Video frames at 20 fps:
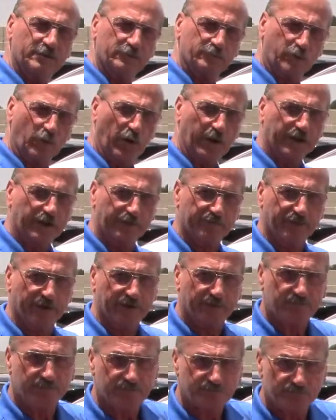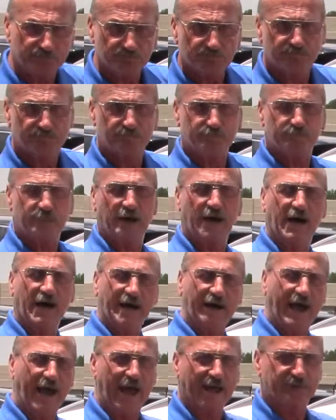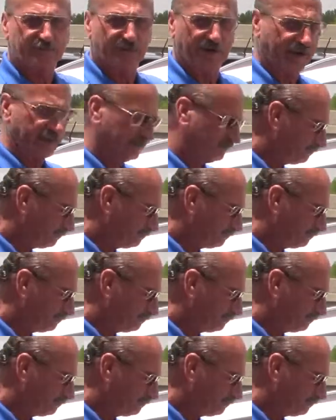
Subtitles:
brunt of the accident.